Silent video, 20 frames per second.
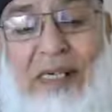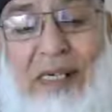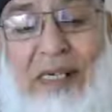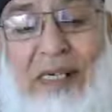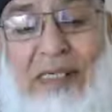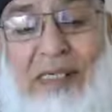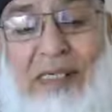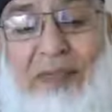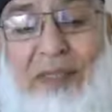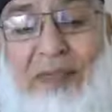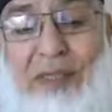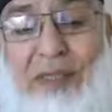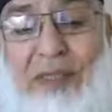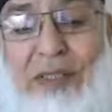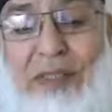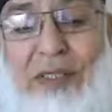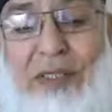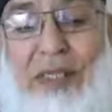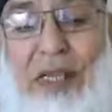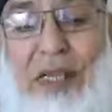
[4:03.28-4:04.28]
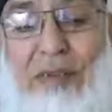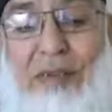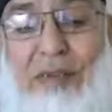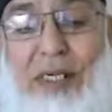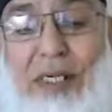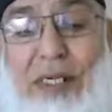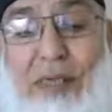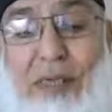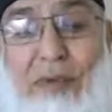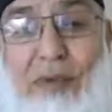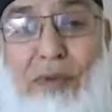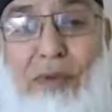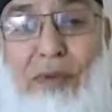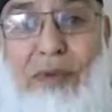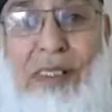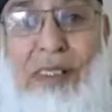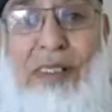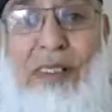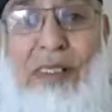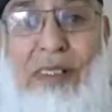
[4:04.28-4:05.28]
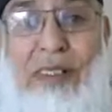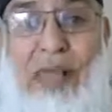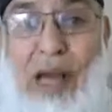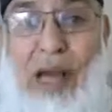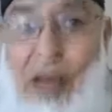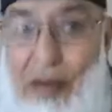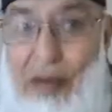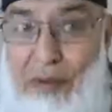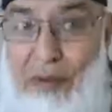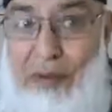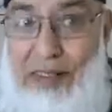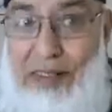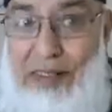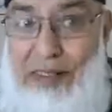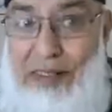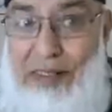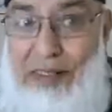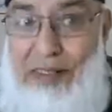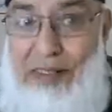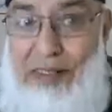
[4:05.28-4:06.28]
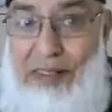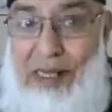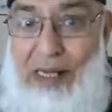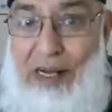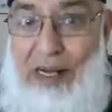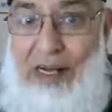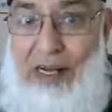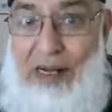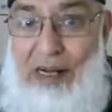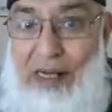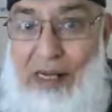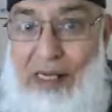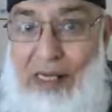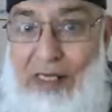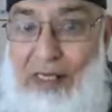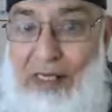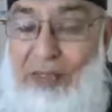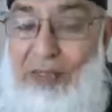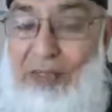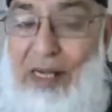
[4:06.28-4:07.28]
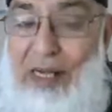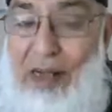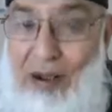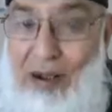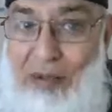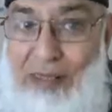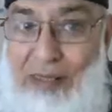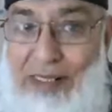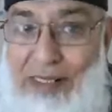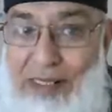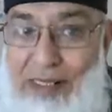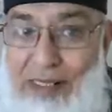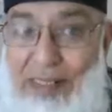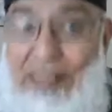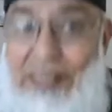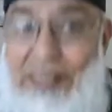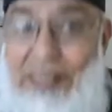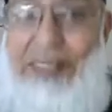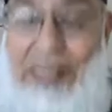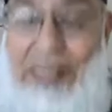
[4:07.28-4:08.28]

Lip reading: and refuse shall be removed how many uh, during how many days?